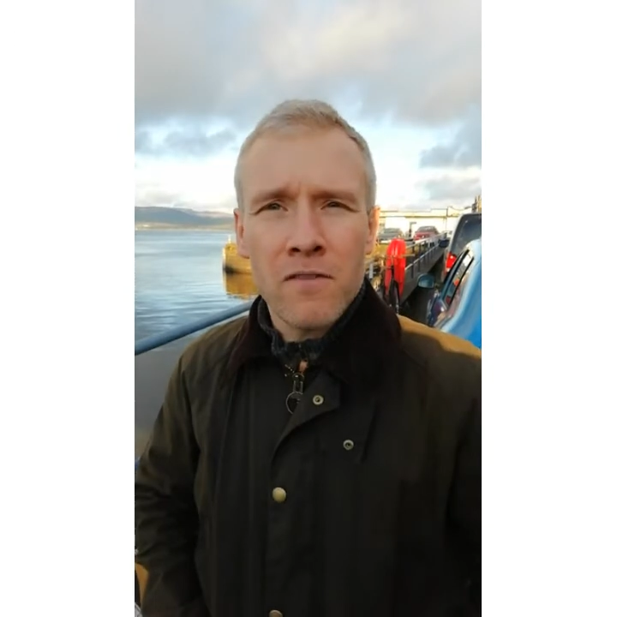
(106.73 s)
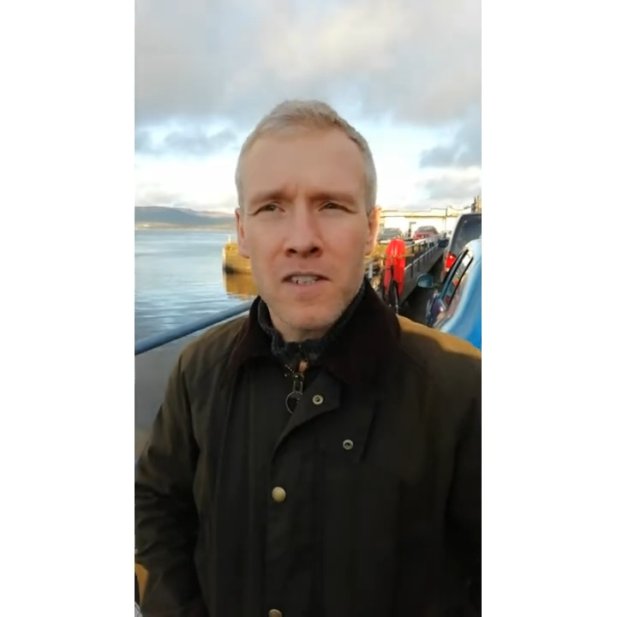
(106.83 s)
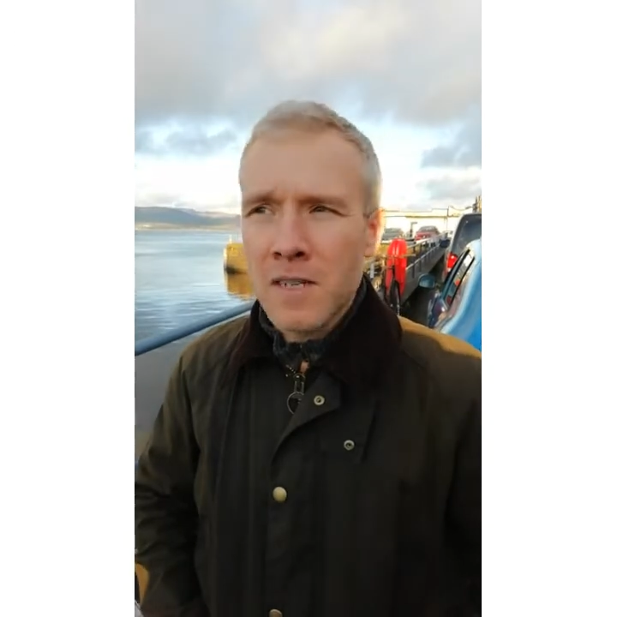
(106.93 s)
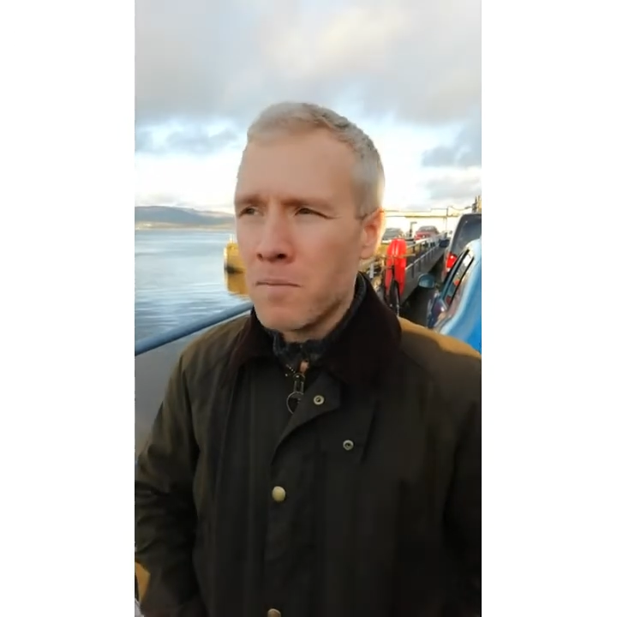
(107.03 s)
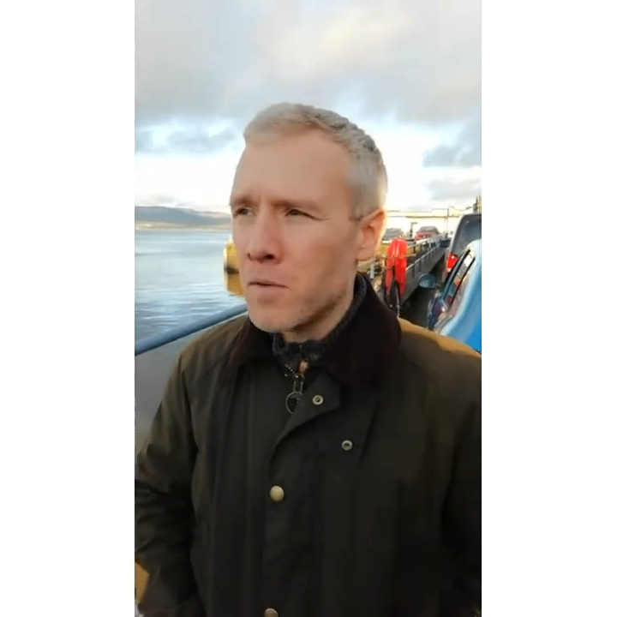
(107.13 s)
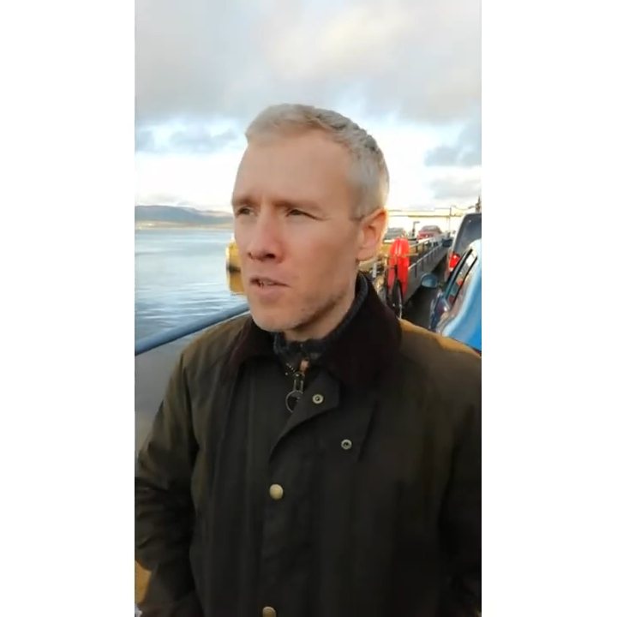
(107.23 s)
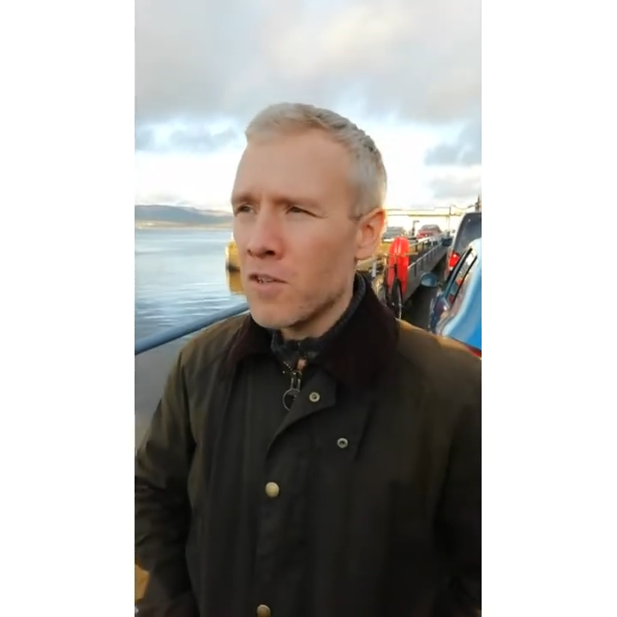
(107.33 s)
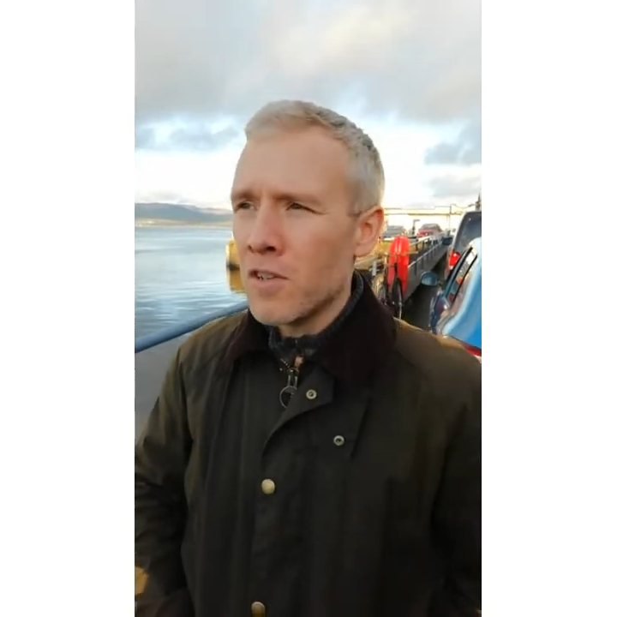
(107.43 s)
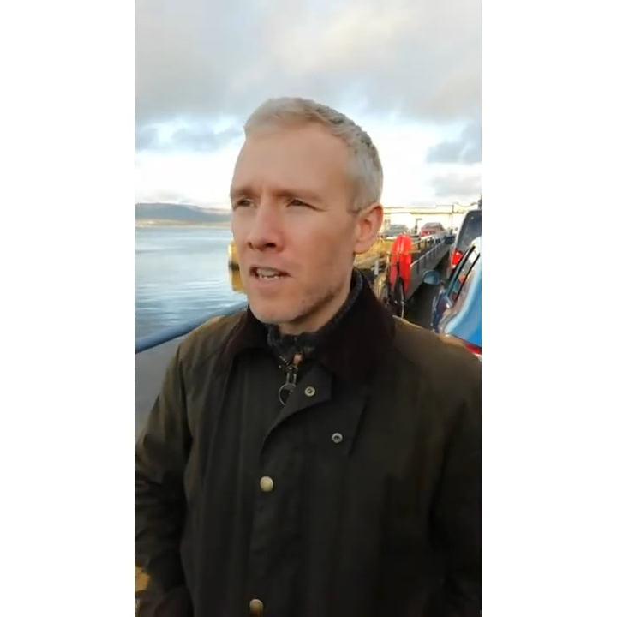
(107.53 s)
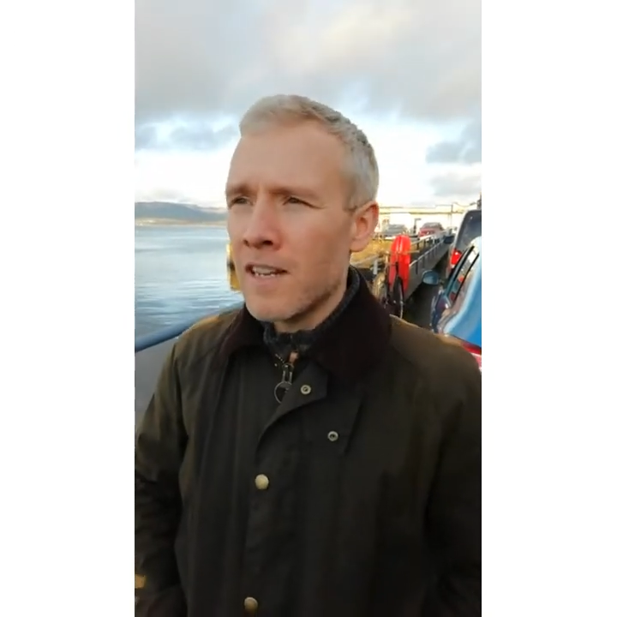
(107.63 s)
for example, the
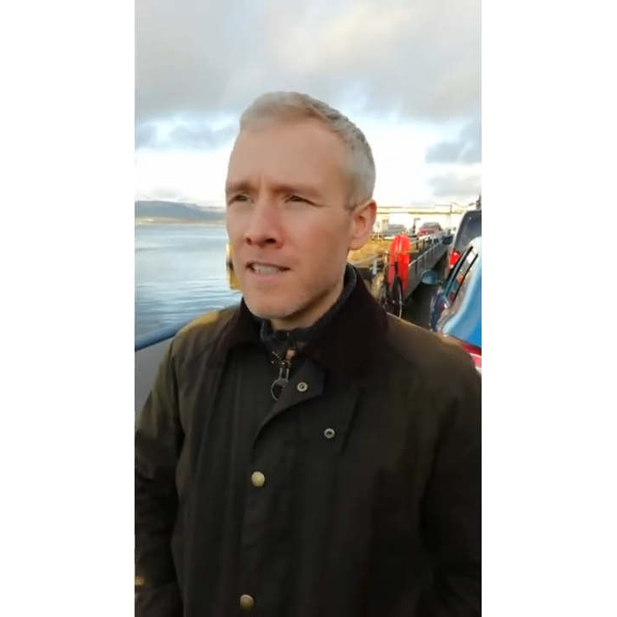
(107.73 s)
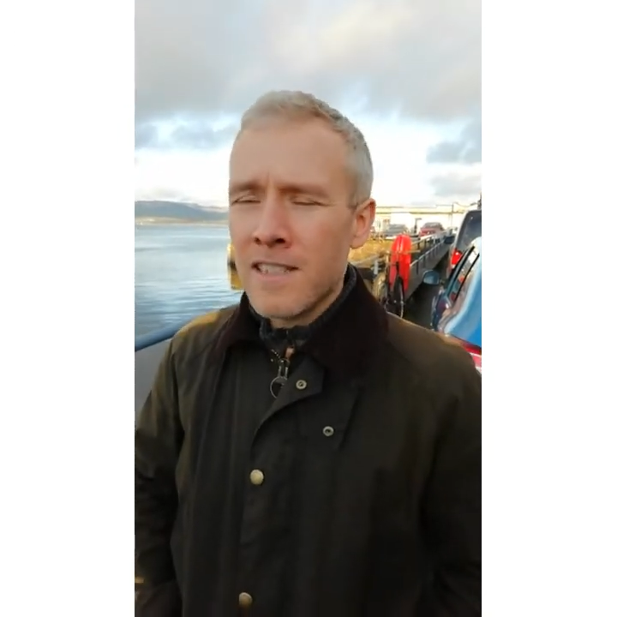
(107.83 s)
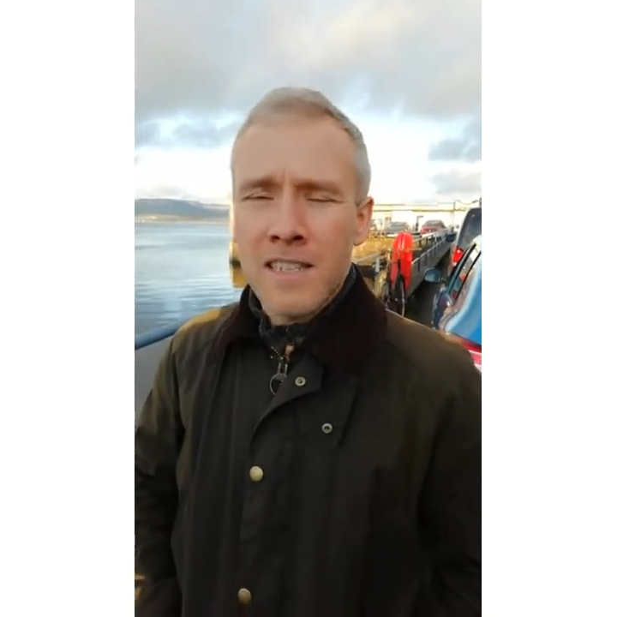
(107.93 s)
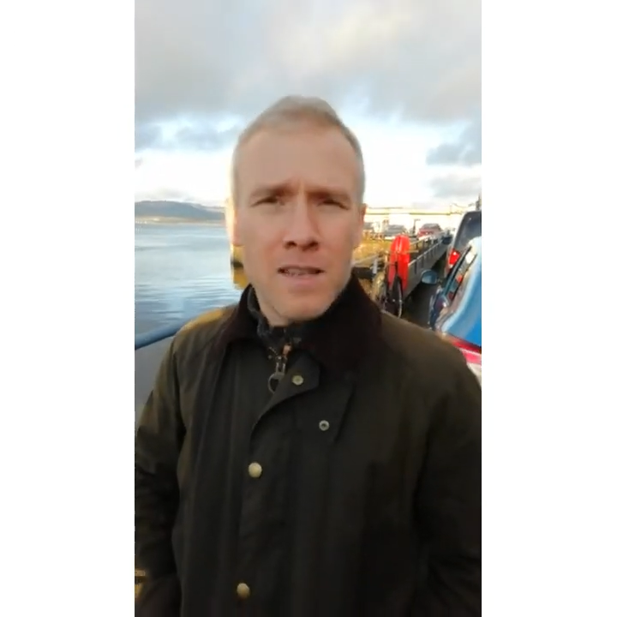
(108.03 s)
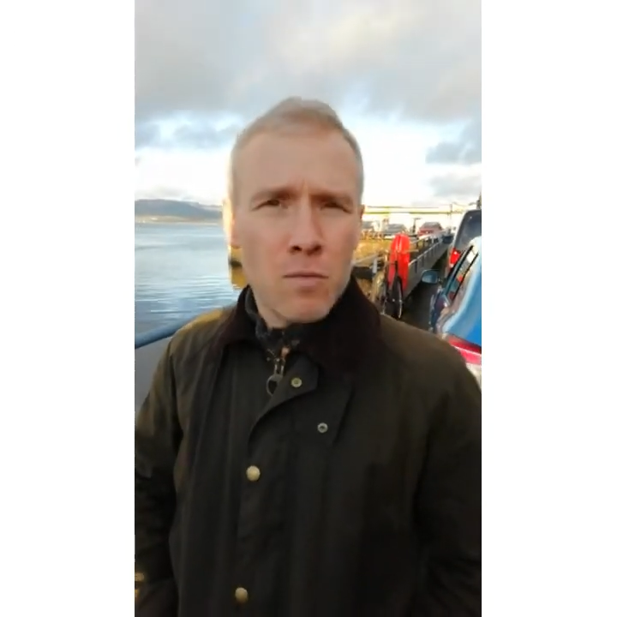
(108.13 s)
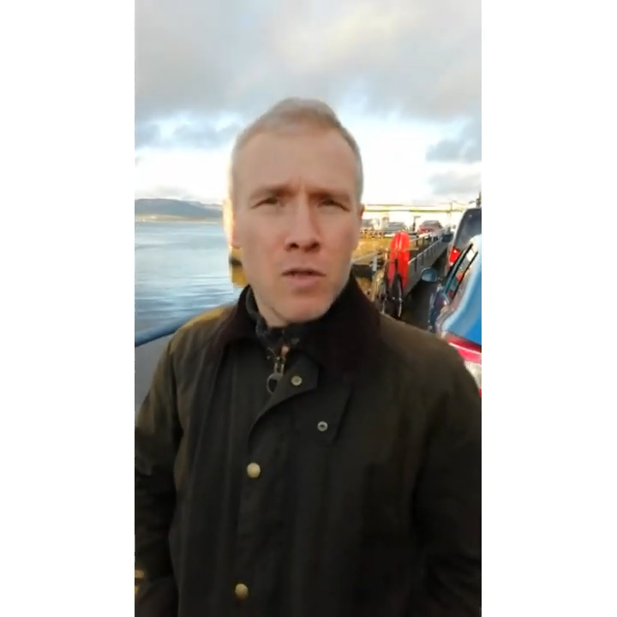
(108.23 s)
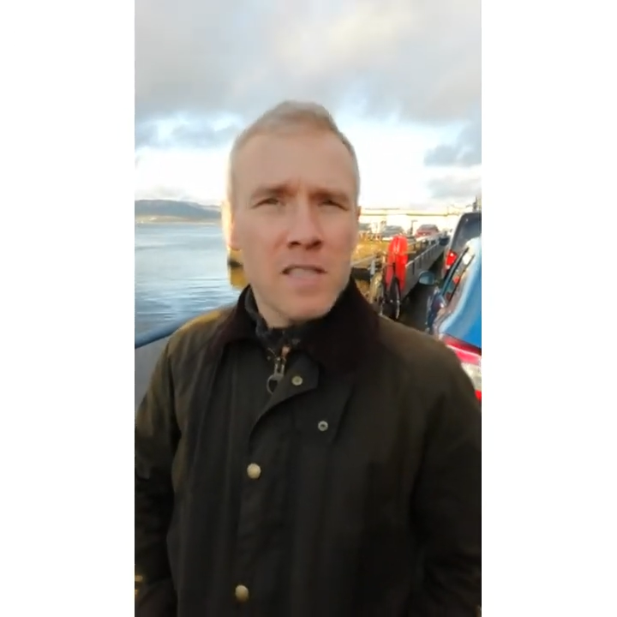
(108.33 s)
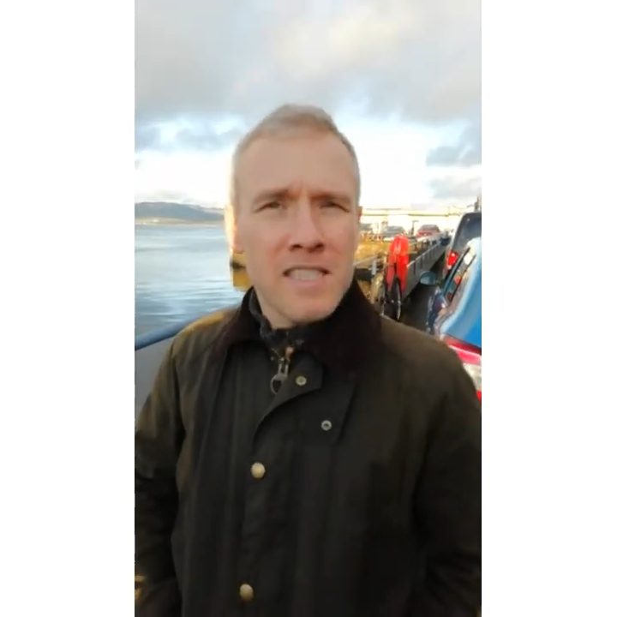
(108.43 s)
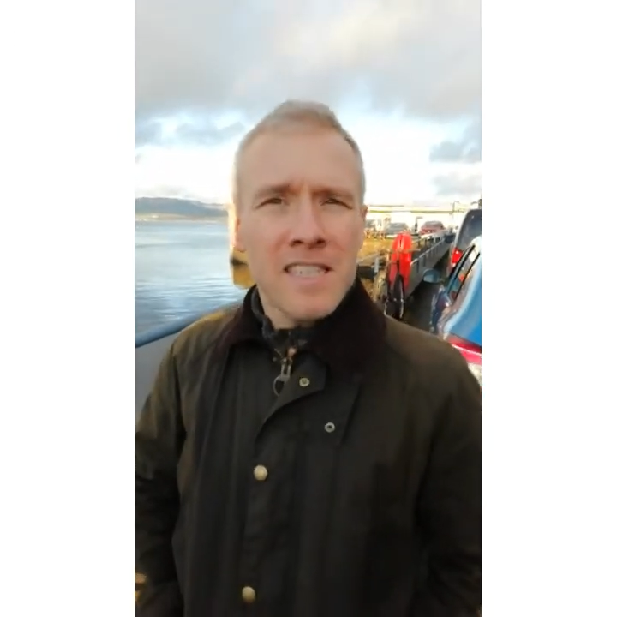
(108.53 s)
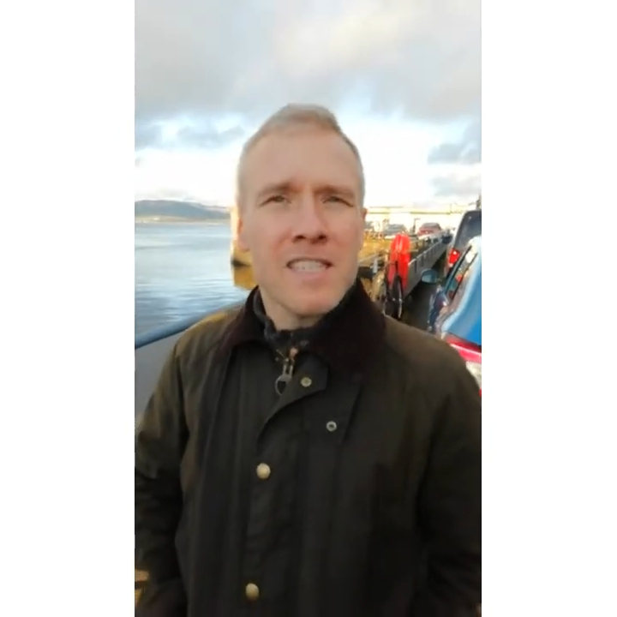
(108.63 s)
North Atlantic deep water
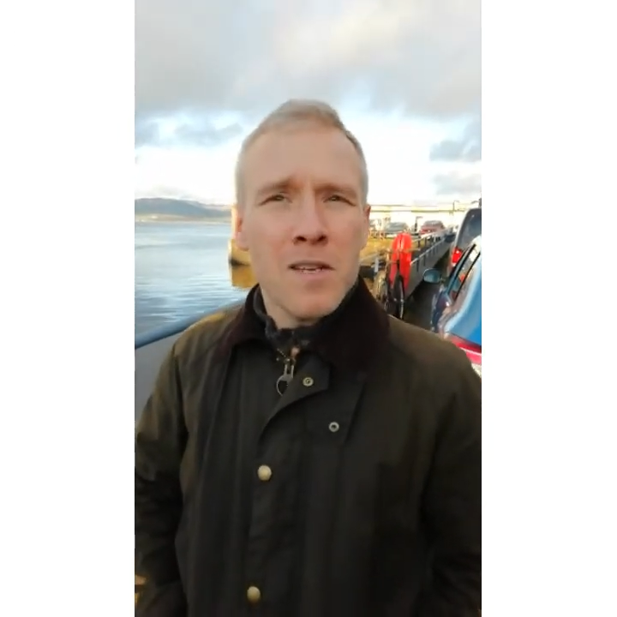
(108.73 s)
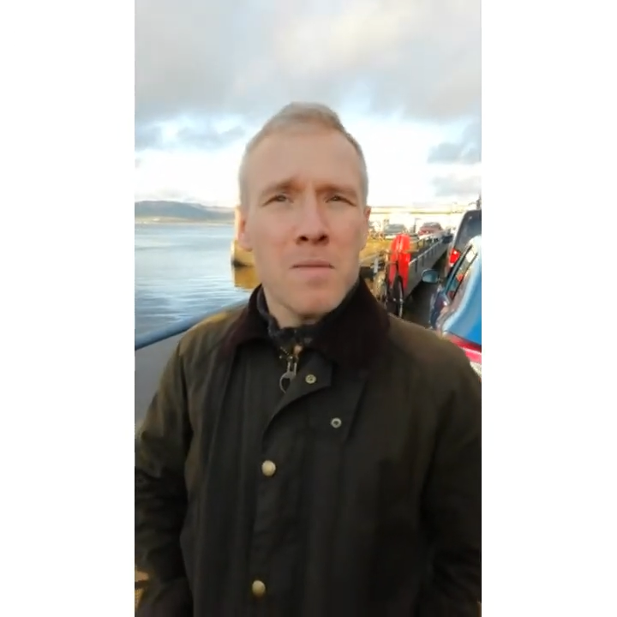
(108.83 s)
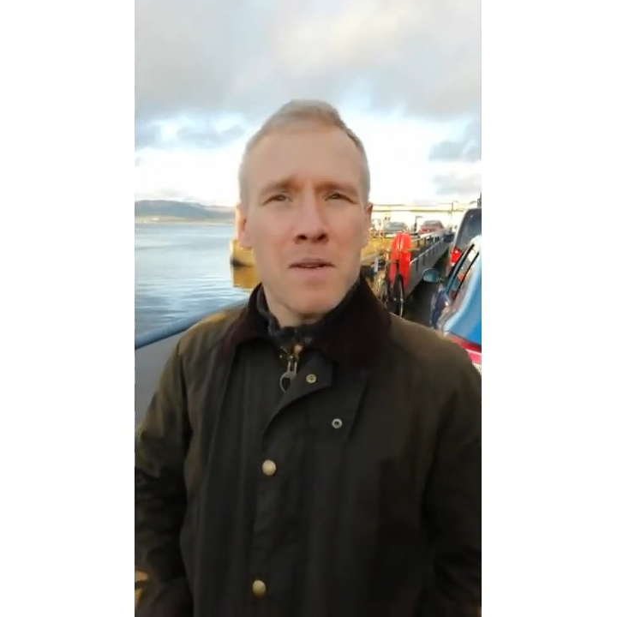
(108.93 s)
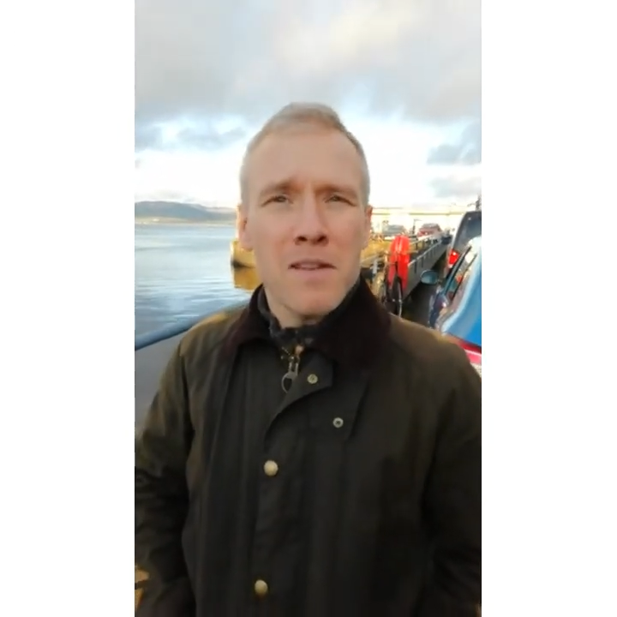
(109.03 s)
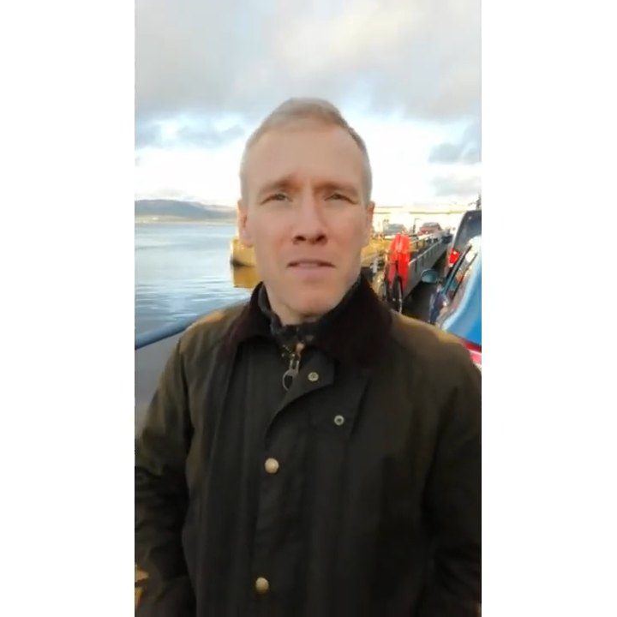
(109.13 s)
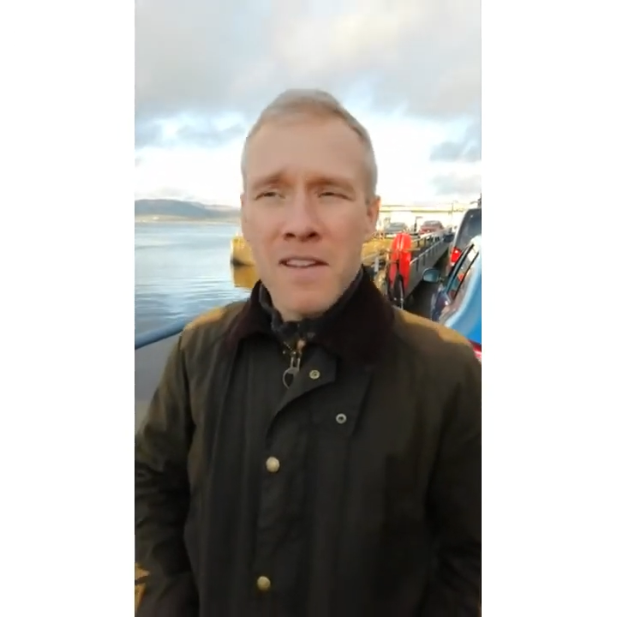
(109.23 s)
system, and